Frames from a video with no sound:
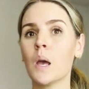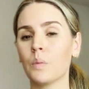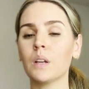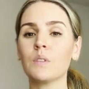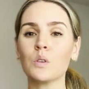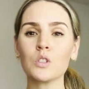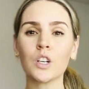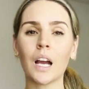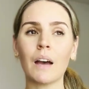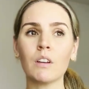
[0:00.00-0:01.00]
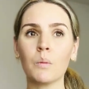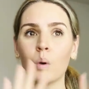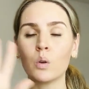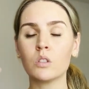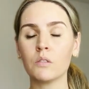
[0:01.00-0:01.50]
But if you start having
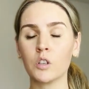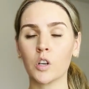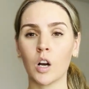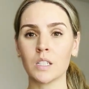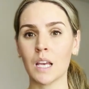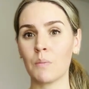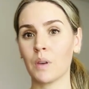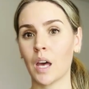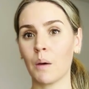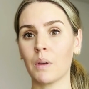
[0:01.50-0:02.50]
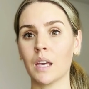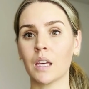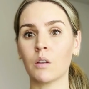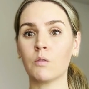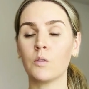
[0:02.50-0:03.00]
most of your content
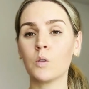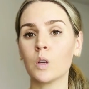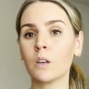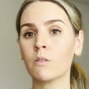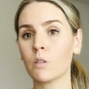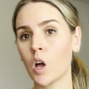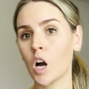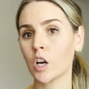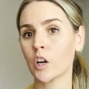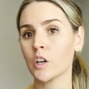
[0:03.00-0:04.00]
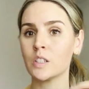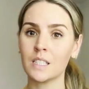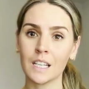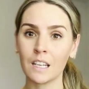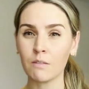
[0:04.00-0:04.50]
becoming foodie vlogger,
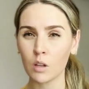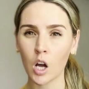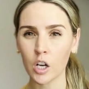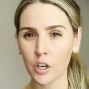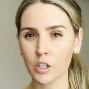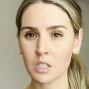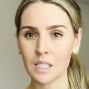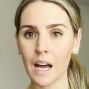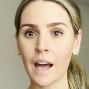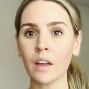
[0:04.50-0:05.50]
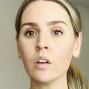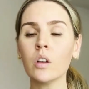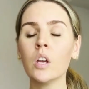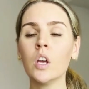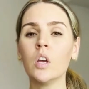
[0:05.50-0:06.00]
city vlogger
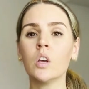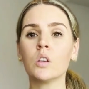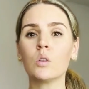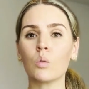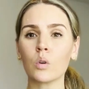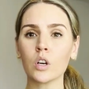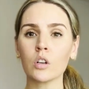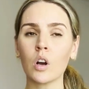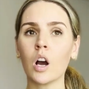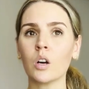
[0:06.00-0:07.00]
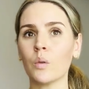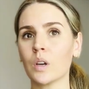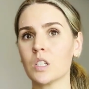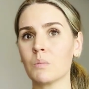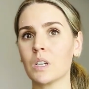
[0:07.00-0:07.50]
style, you're not
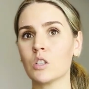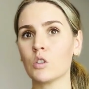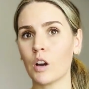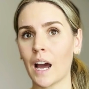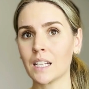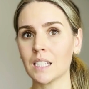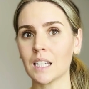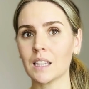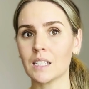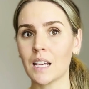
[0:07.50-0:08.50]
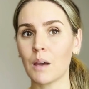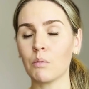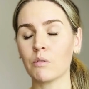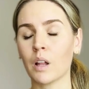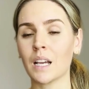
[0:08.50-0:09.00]
going to be attracting the type
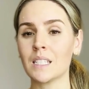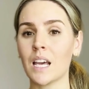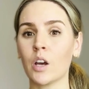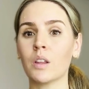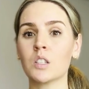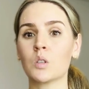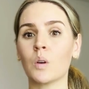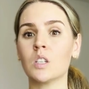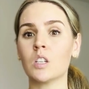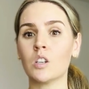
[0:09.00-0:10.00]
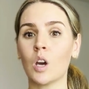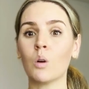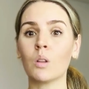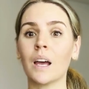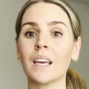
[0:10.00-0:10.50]
of clientele that's going to know,
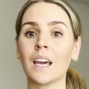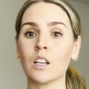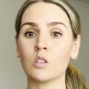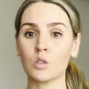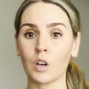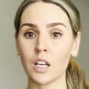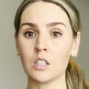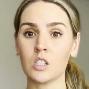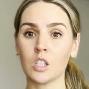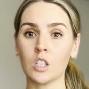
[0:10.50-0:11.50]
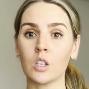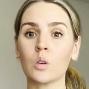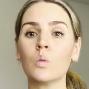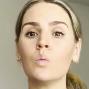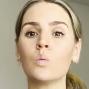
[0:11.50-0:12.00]
like, and trust
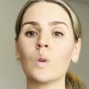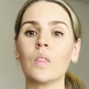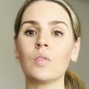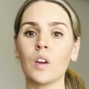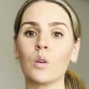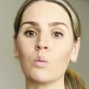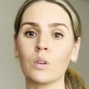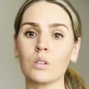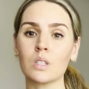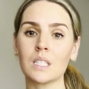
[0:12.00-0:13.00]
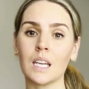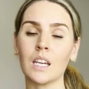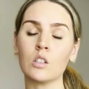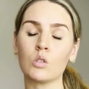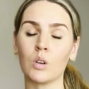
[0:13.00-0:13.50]
you with their real
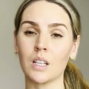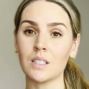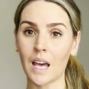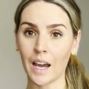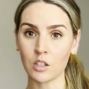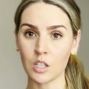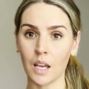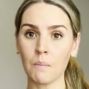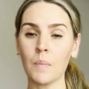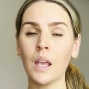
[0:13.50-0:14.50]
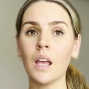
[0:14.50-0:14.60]
estate transaction.